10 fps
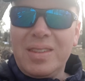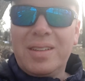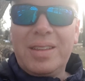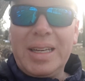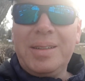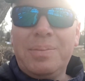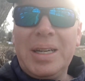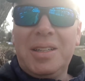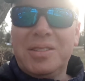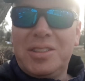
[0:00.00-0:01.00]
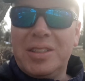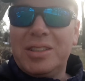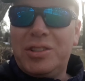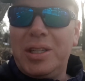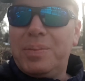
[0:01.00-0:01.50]
That impeller is
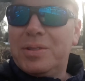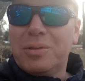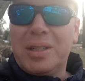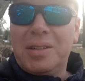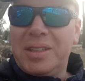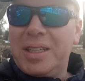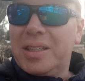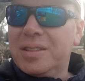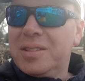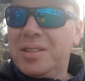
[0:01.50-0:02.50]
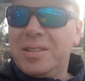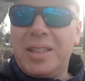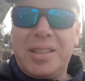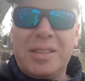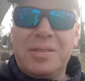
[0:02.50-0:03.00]
not cheap. It's around
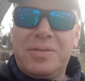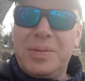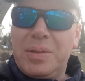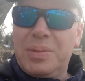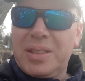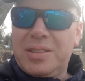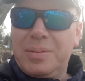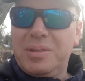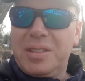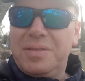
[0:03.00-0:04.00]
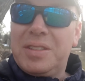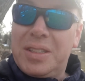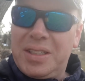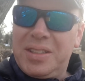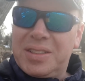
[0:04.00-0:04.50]
$850, I believe,
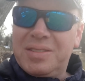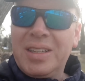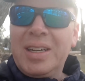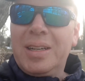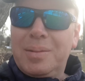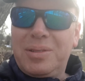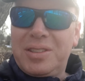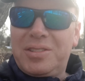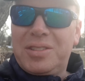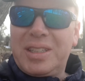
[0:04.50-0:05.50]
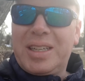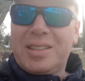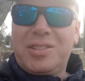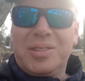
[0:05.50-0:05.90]
Canadian, plus your tax.